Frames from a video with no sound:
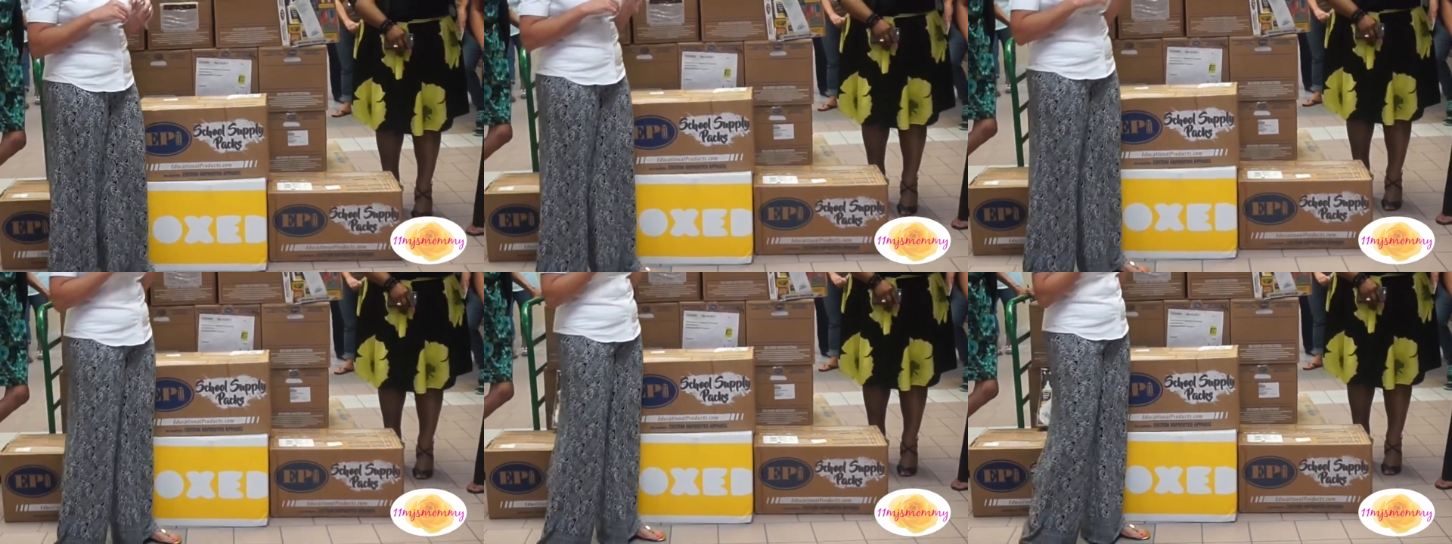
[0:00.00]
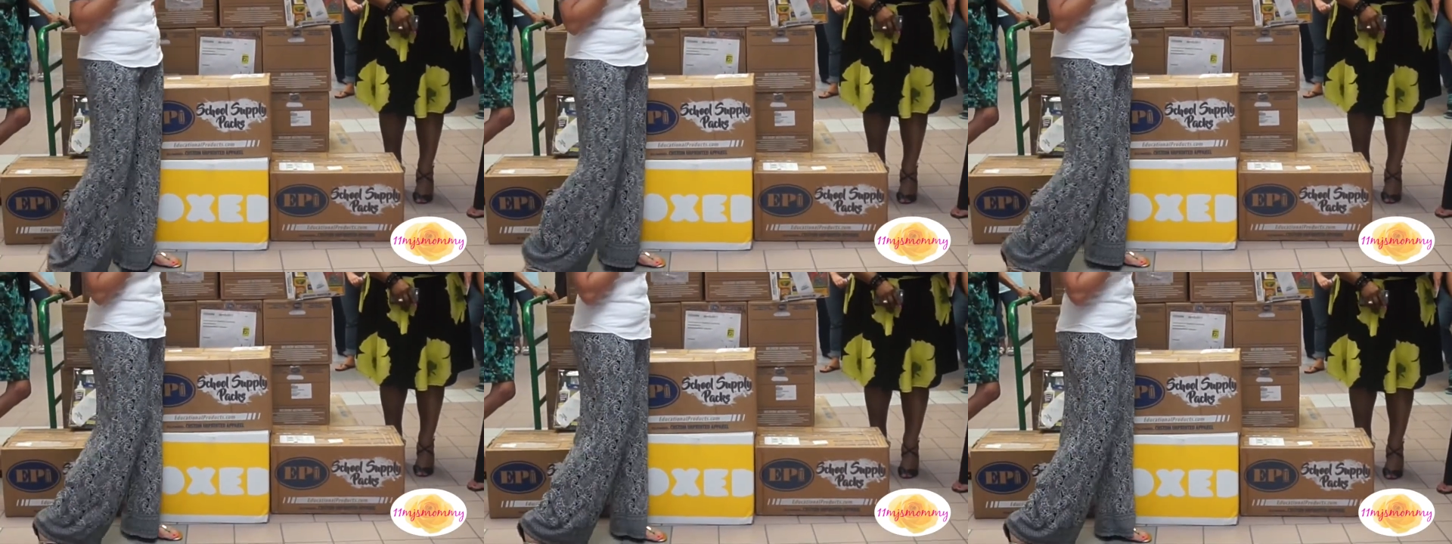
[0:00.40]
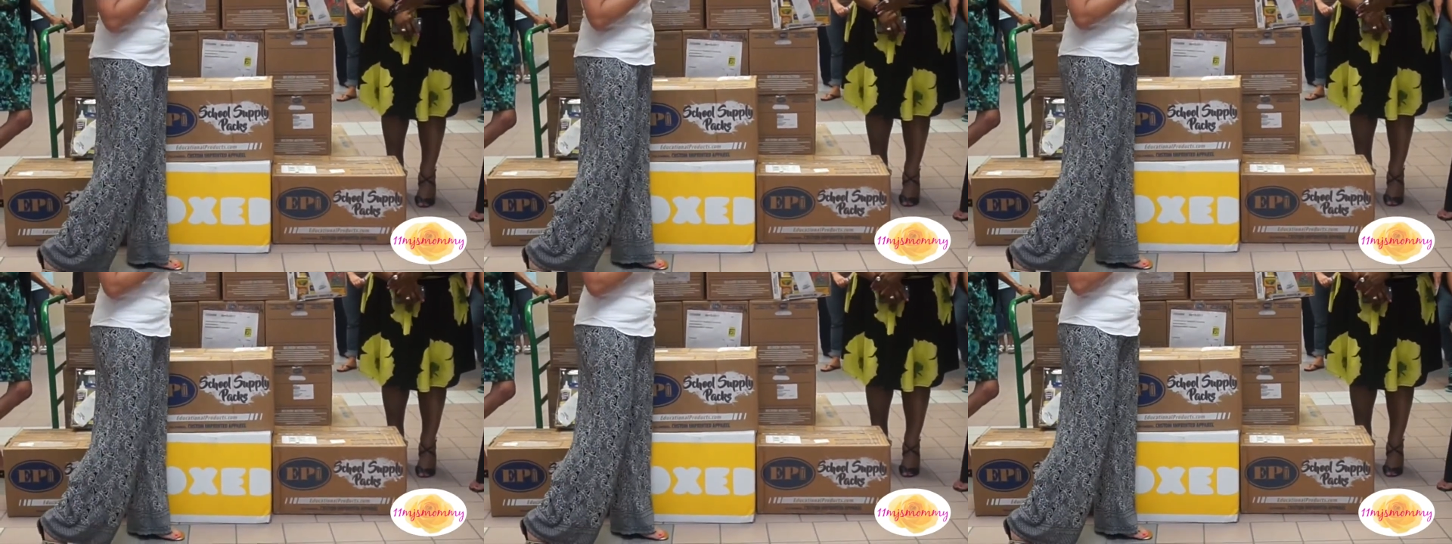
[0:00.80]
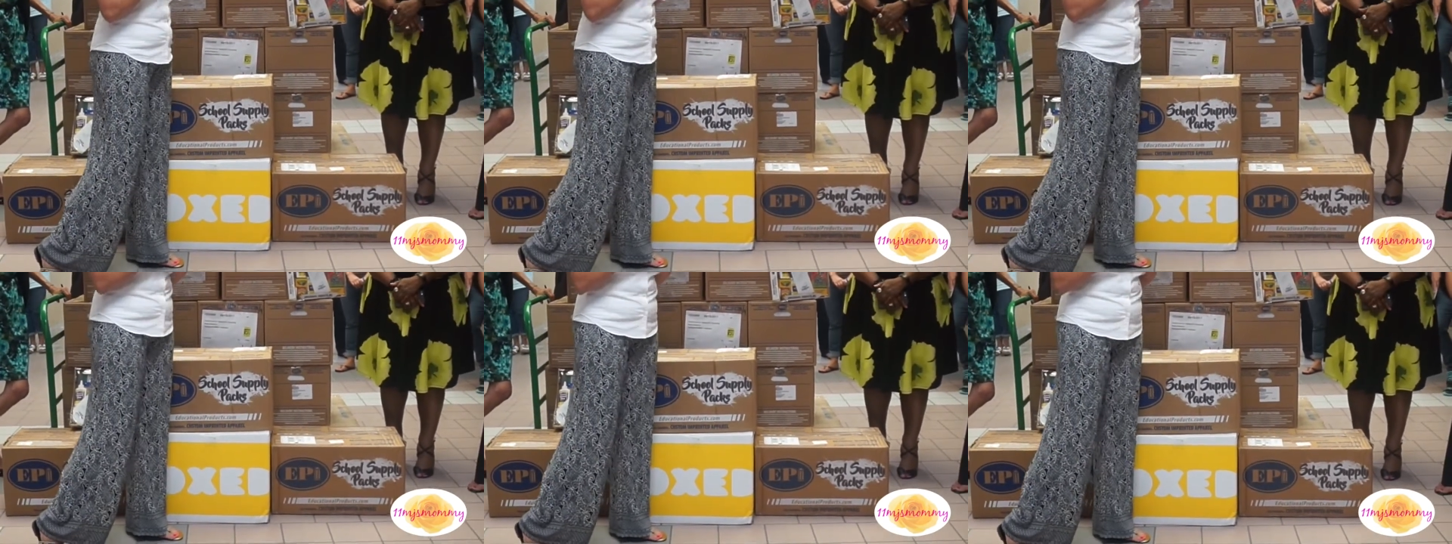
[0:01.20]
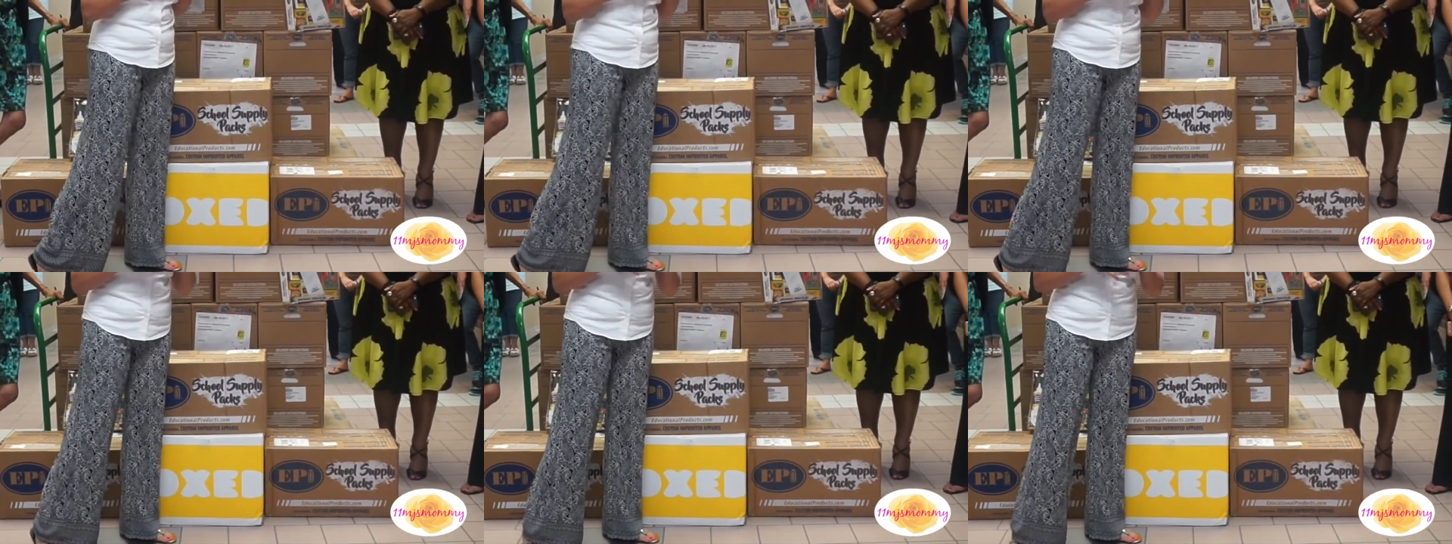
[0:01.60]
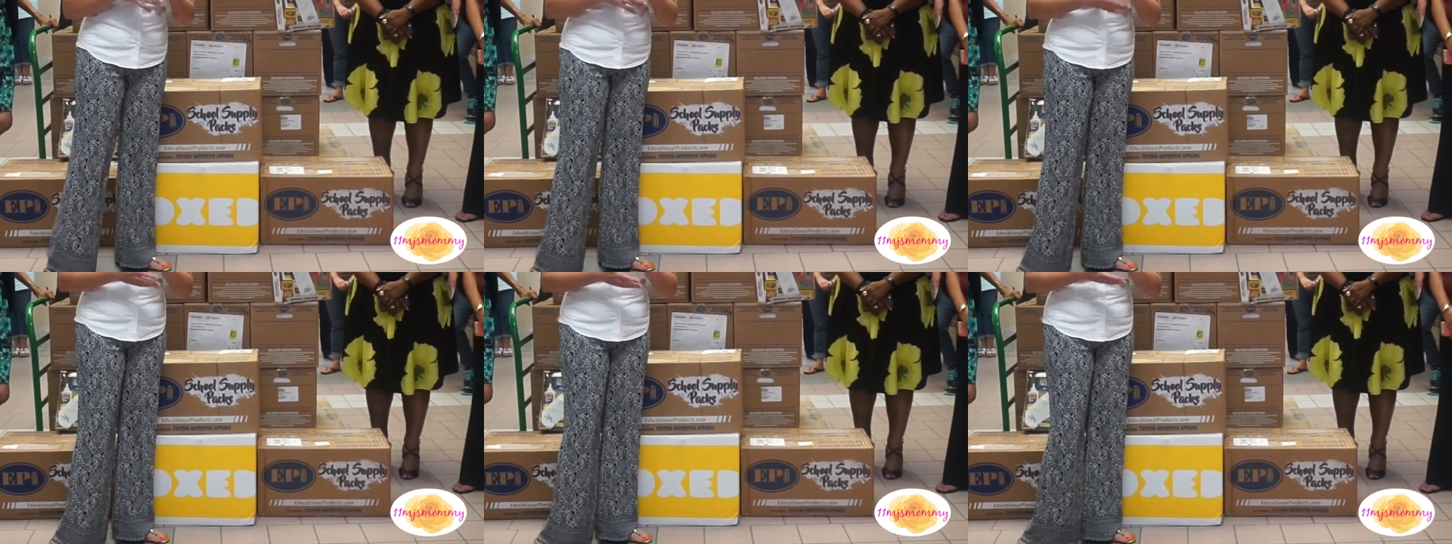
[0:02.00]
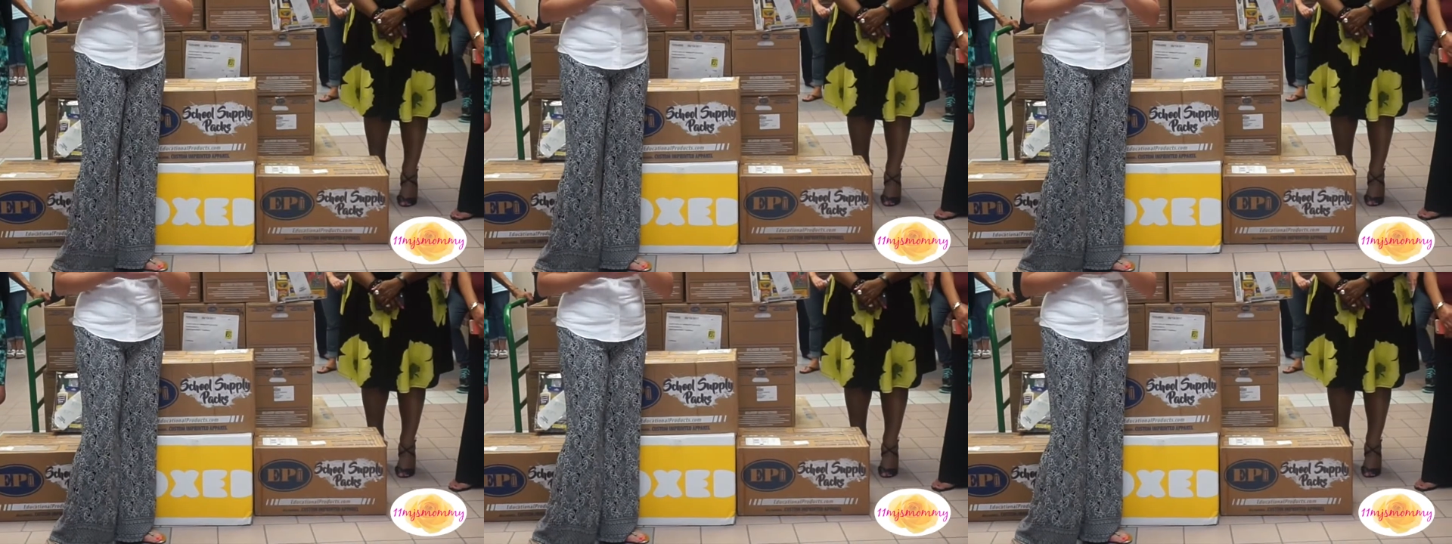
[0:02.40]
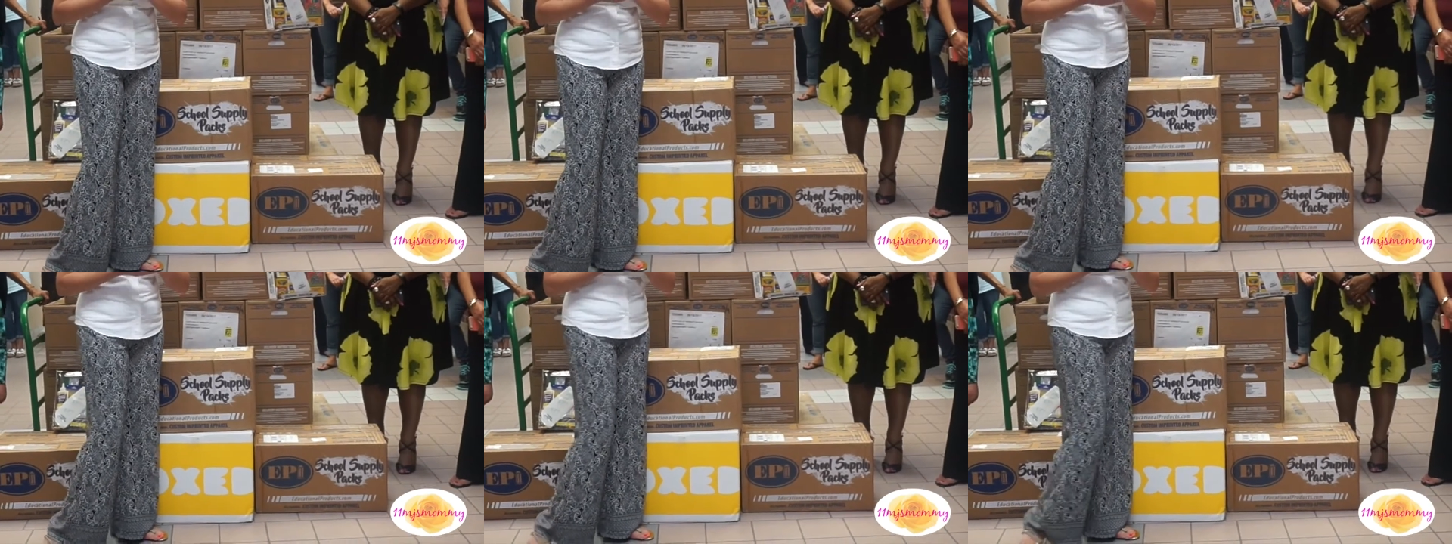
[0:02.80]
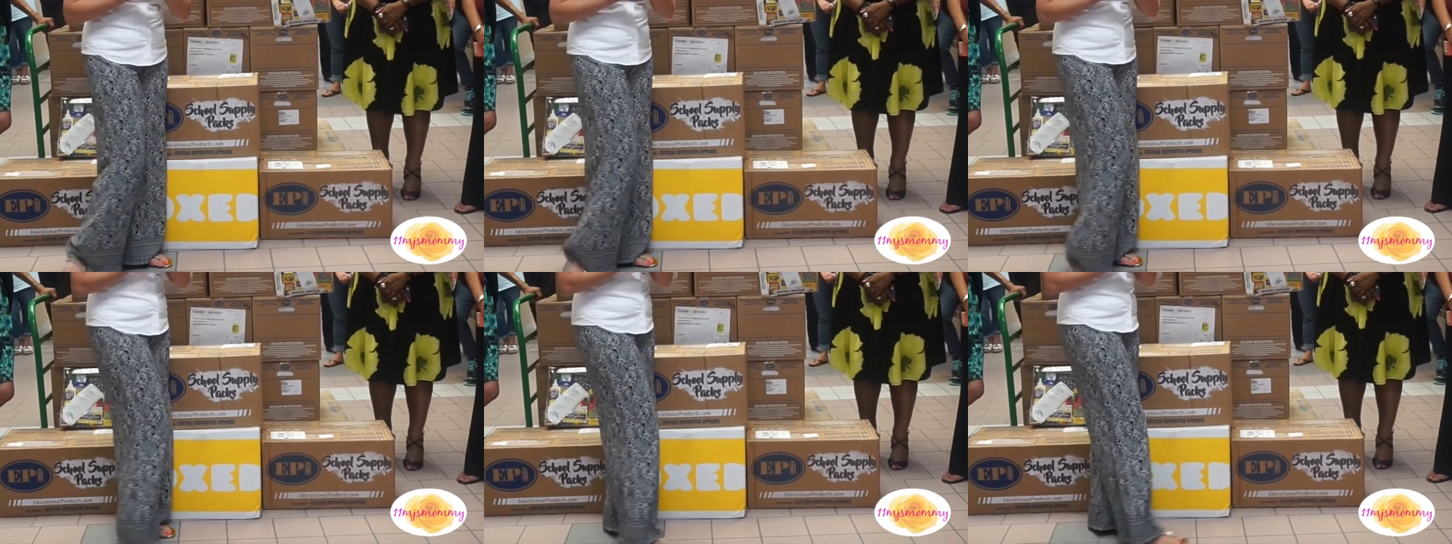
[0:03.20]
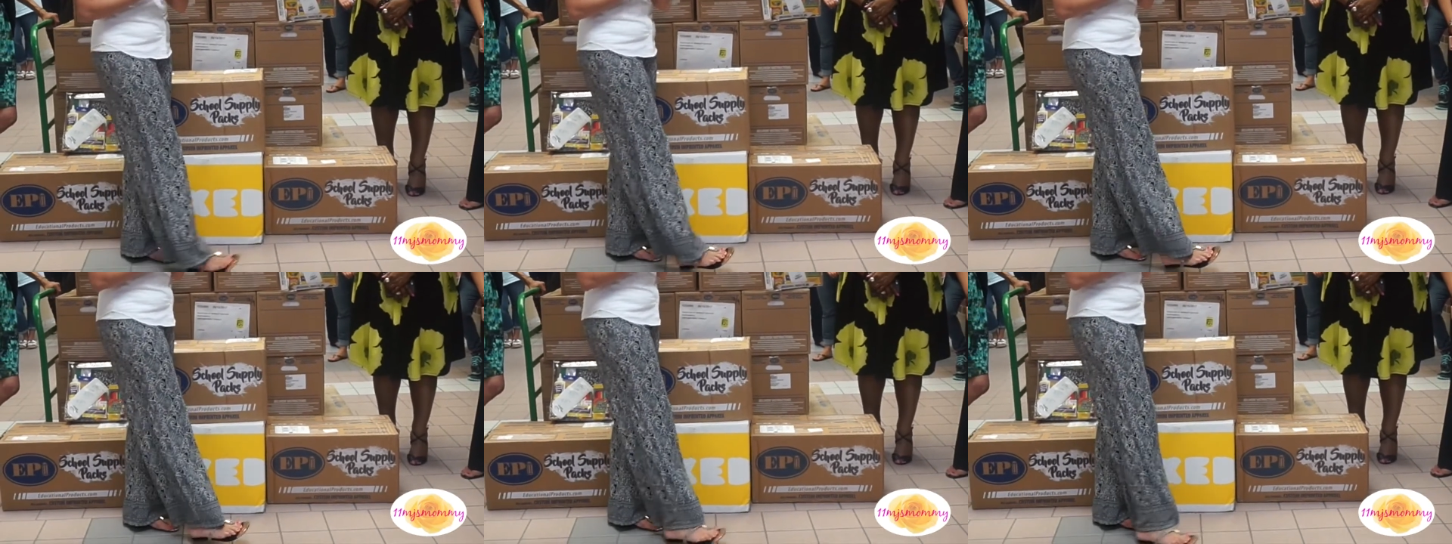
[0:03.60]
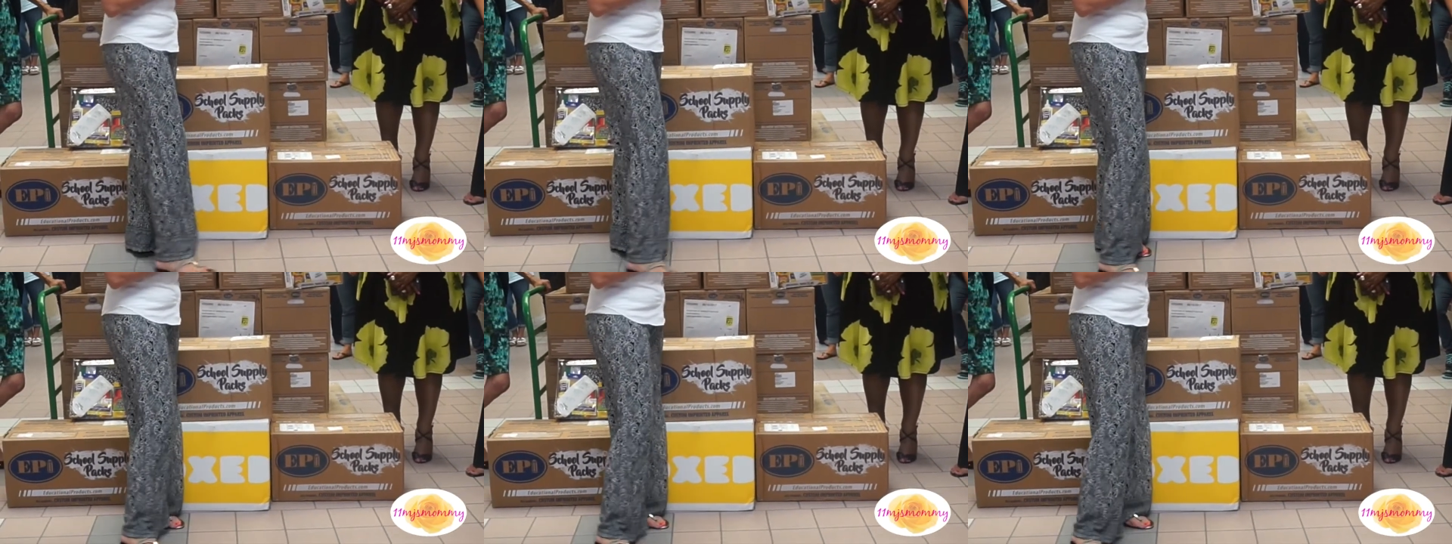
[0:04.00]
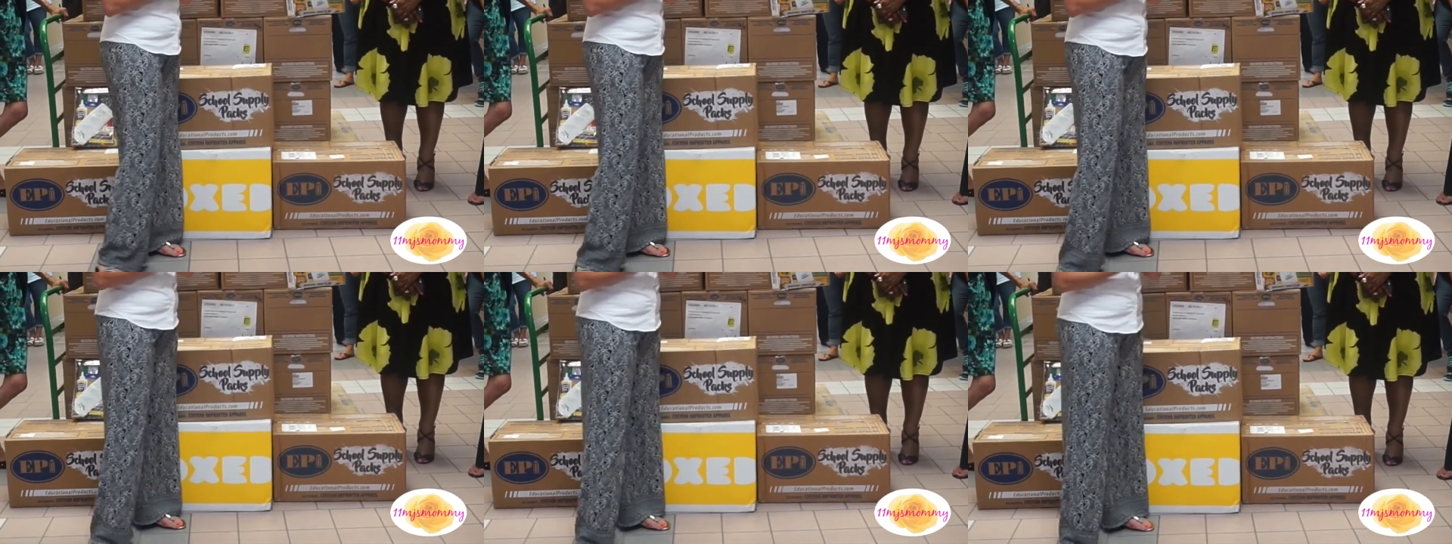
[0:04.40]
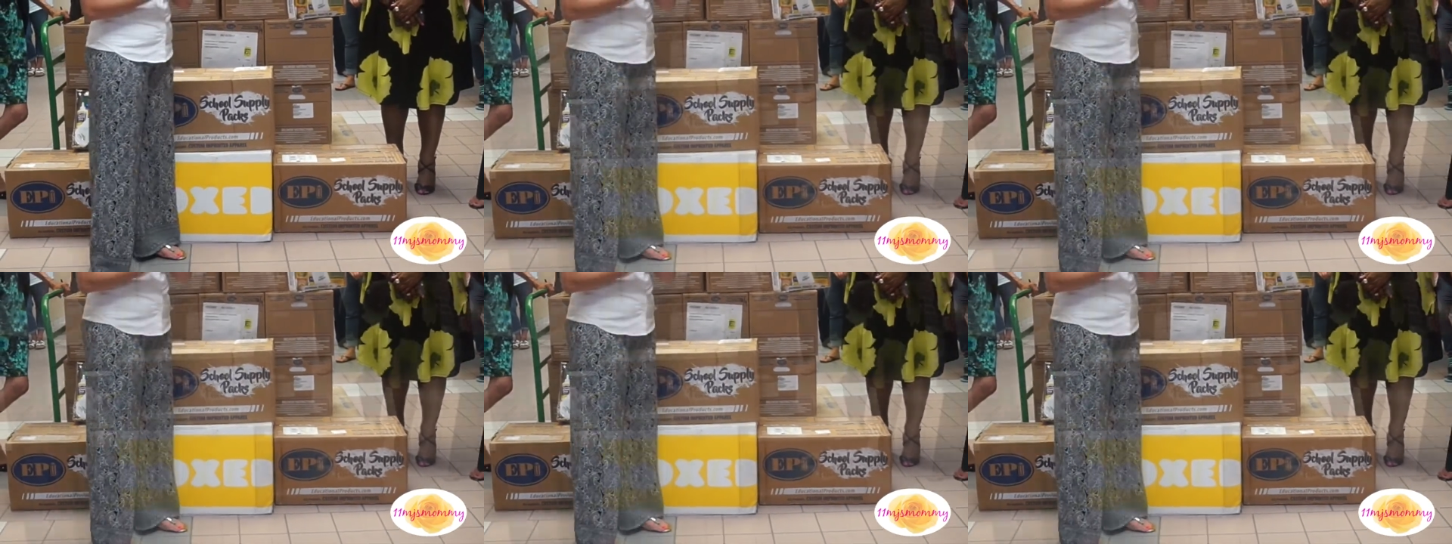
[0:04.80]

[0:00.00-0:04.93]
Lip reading: No face is visible, so there are no lips to read.